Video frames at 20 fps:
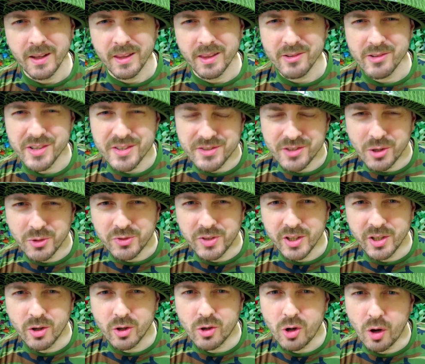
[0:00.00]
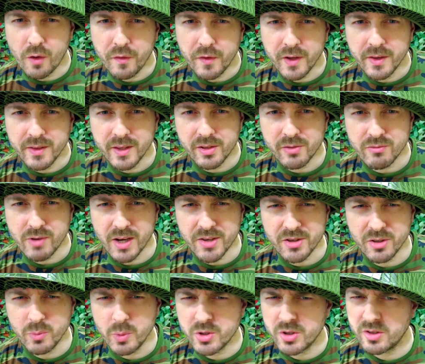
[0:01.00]
There is no tea or coffee in this
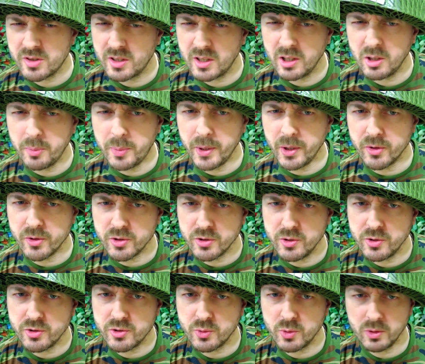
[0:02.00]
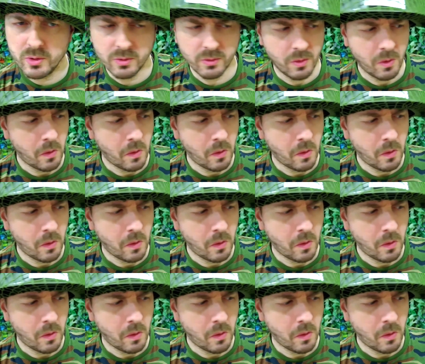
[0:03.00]
ration, which is a little bit unusual.